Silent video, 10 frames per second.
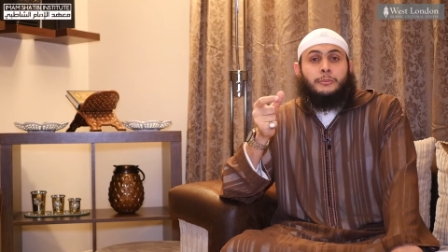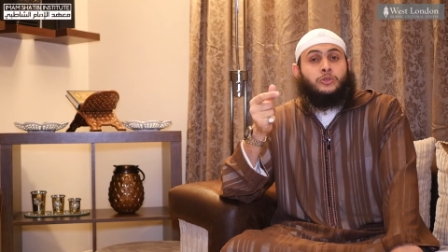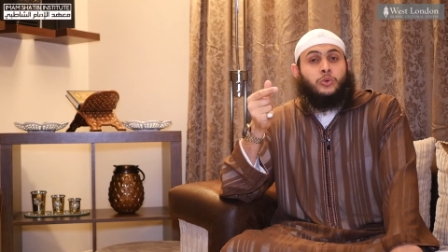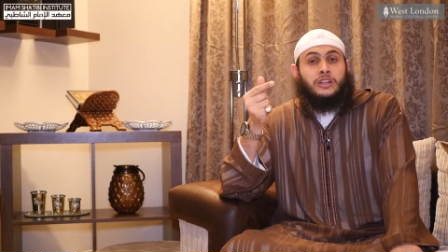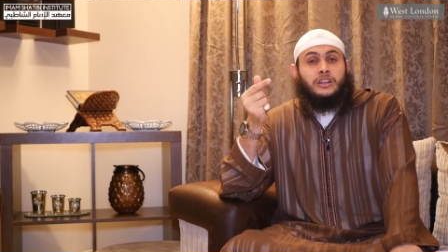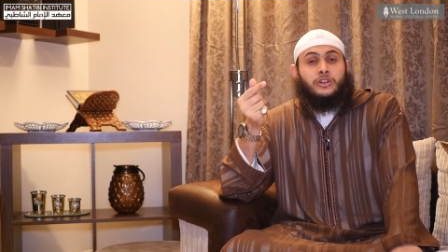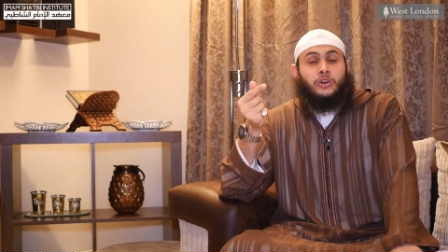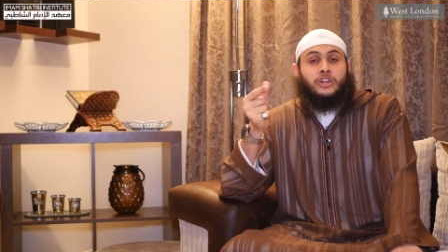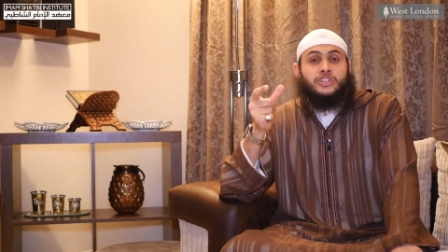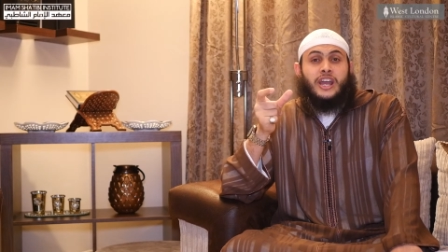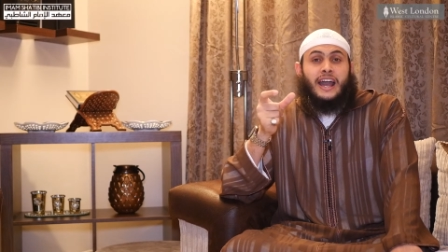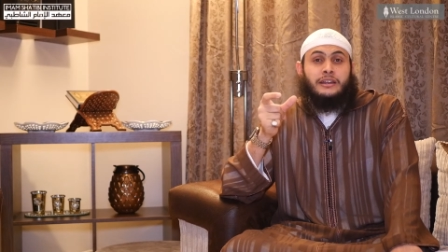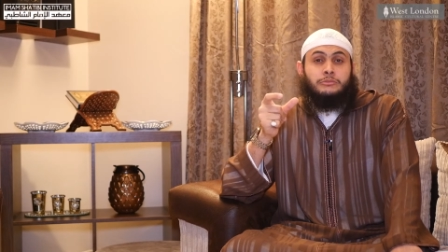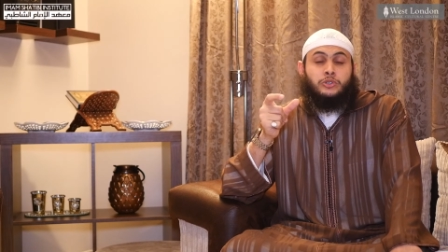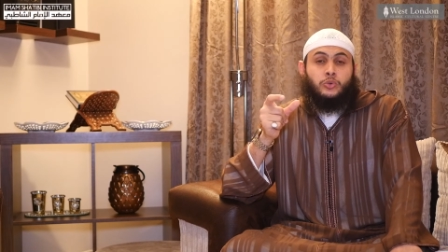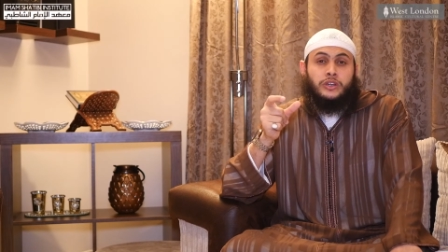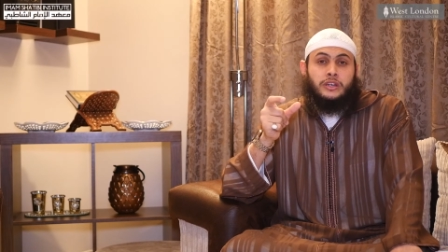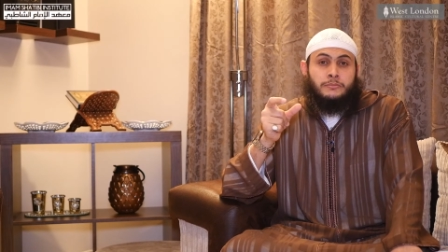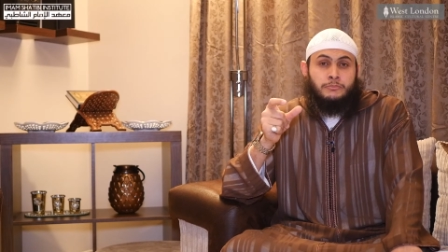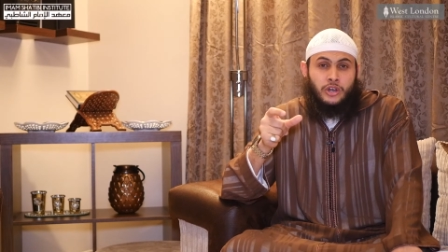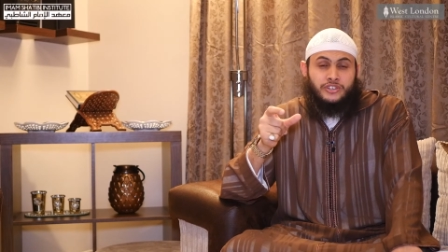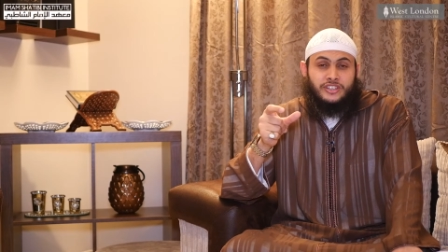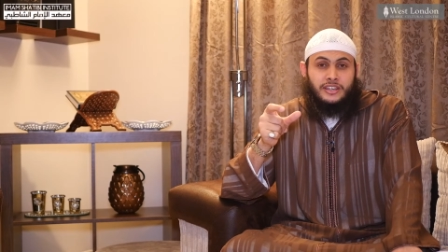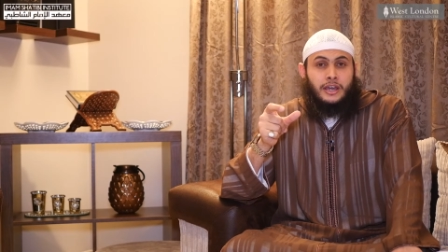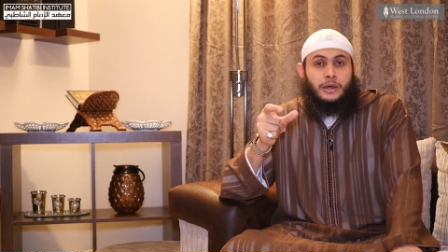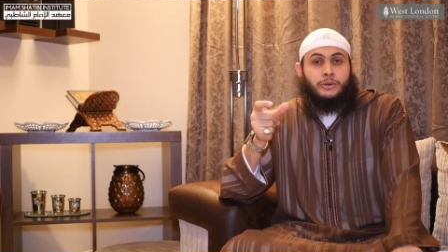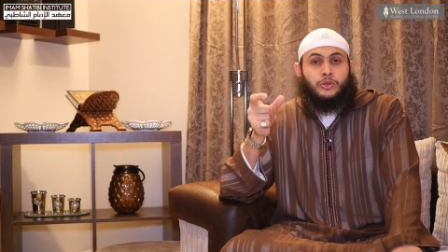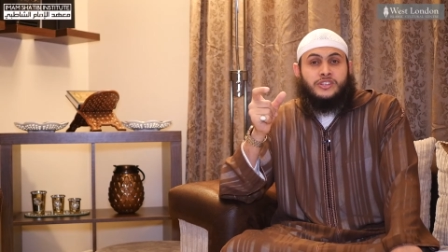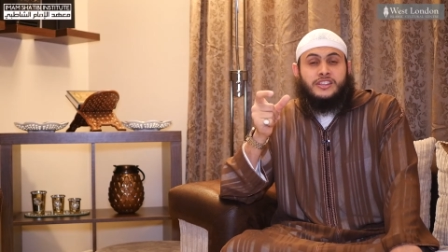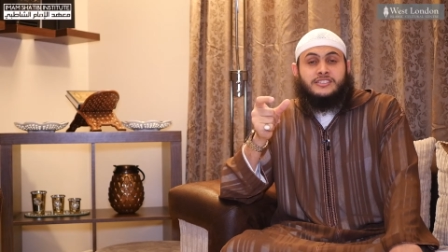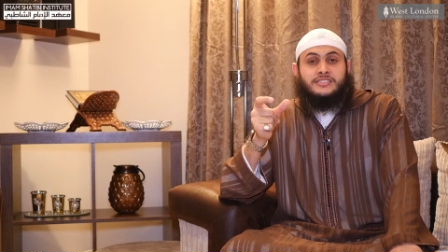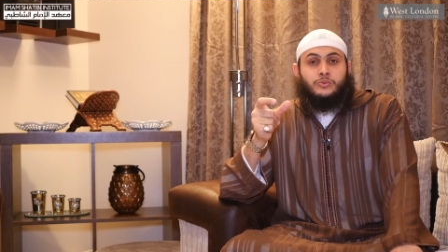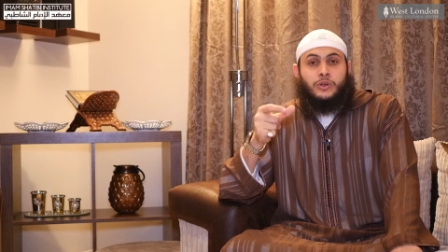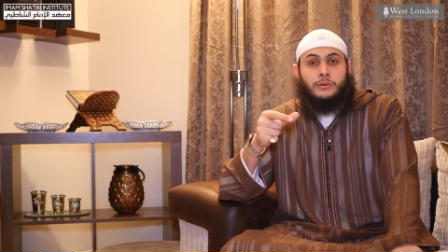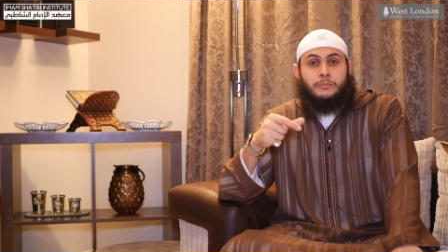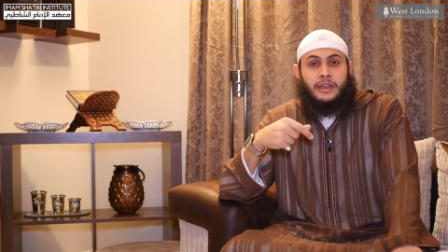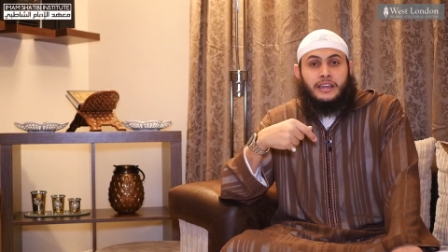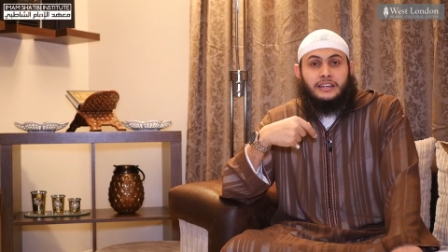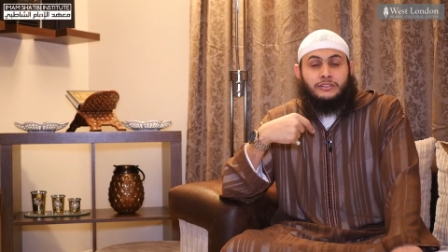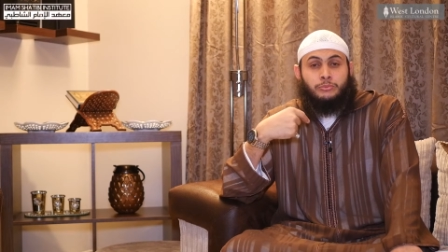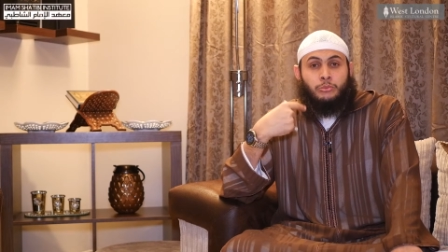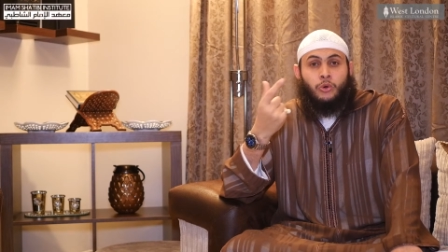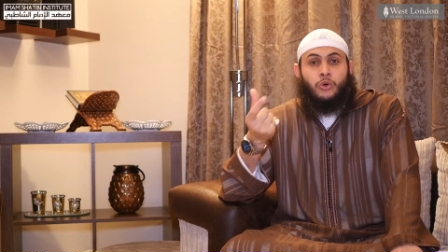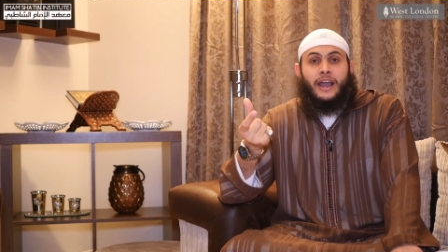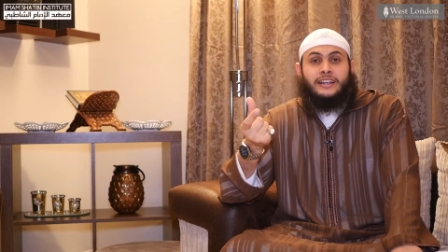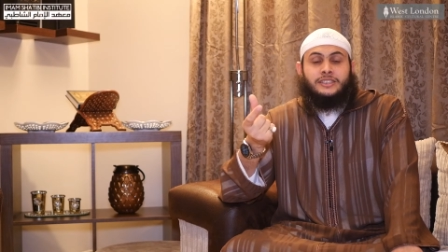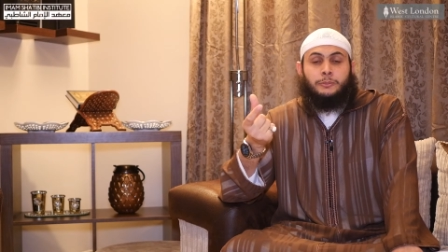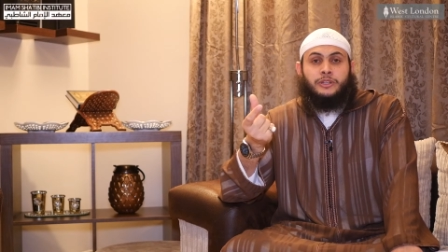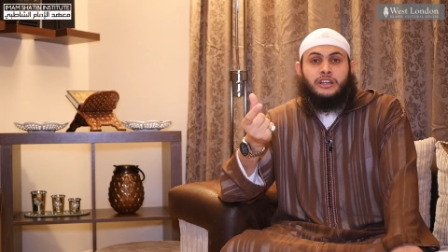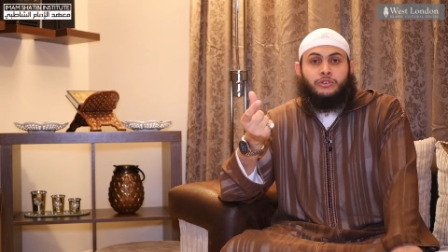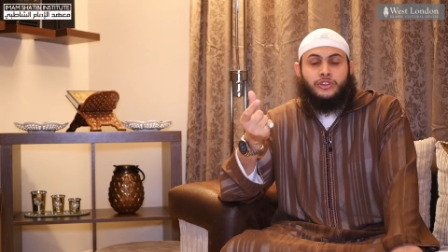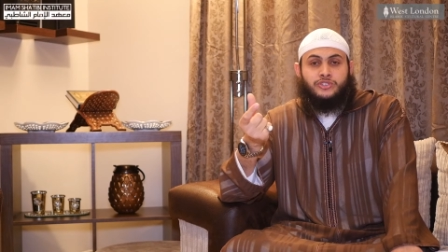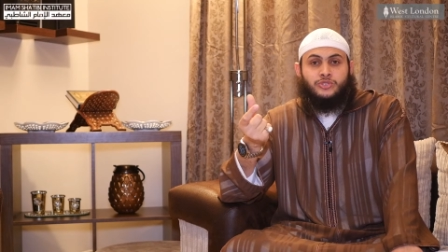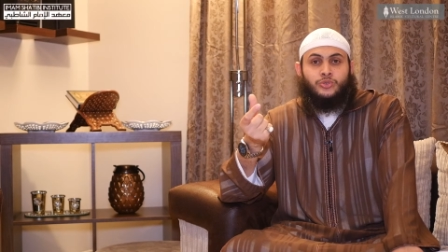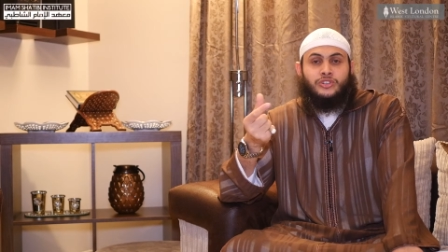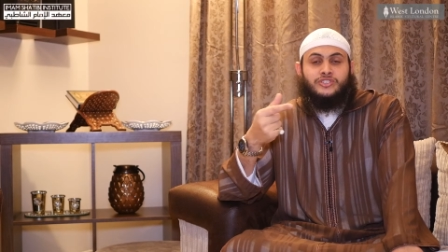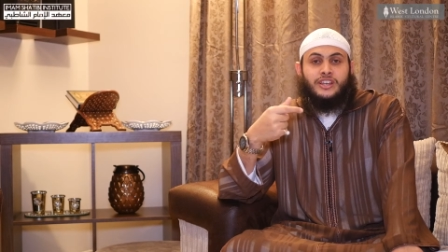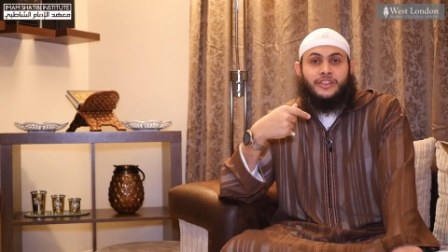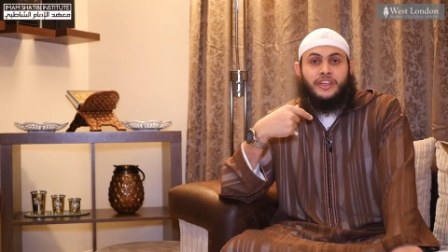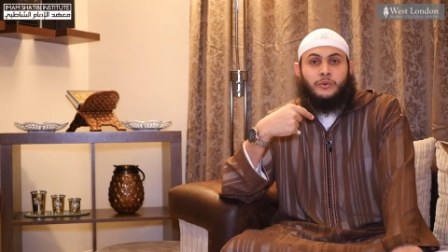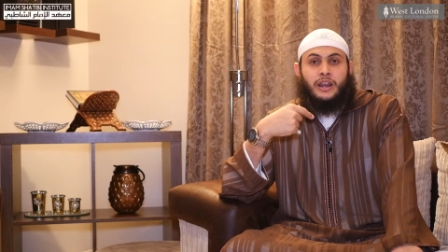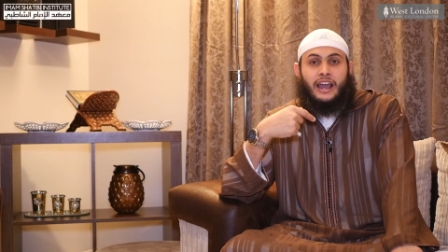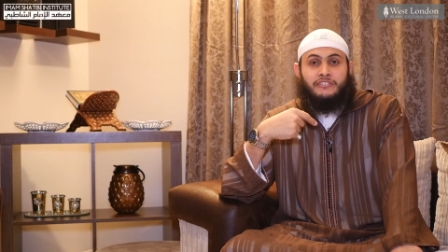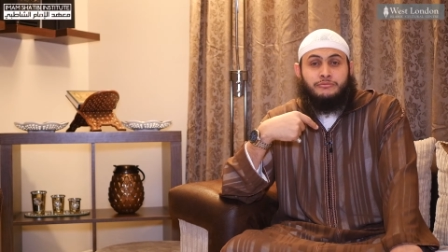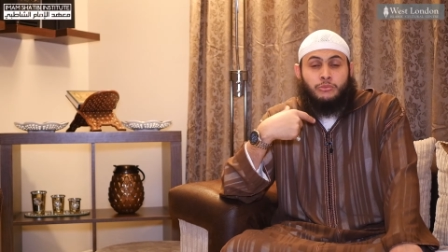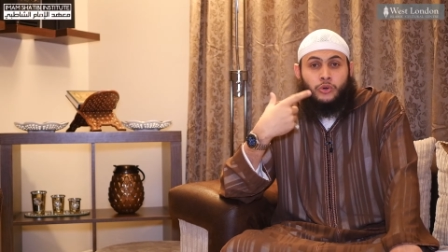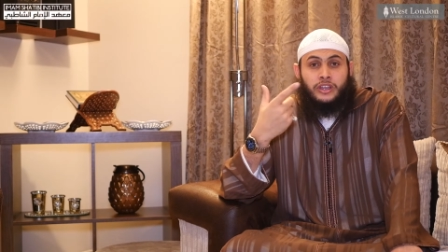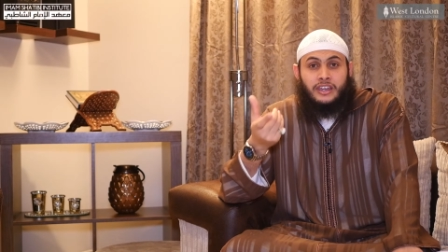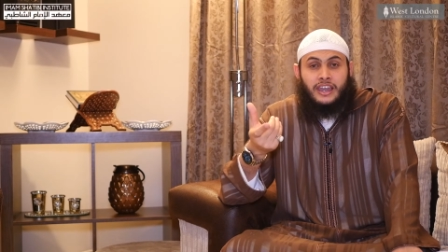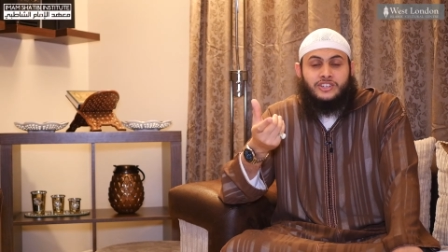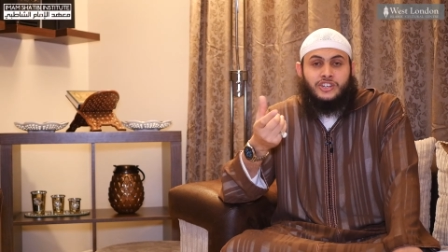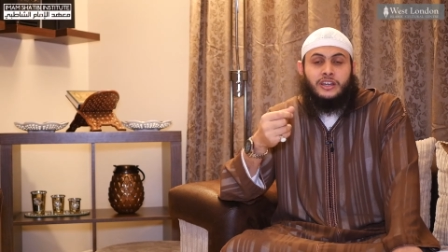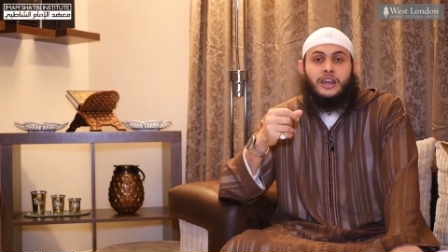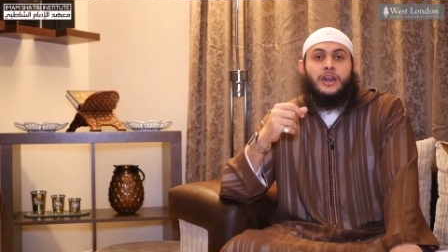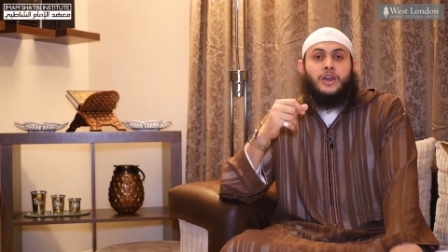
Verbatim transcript: between the knowledge and between mercy because this will make it more accepting for the students and they will have more engaging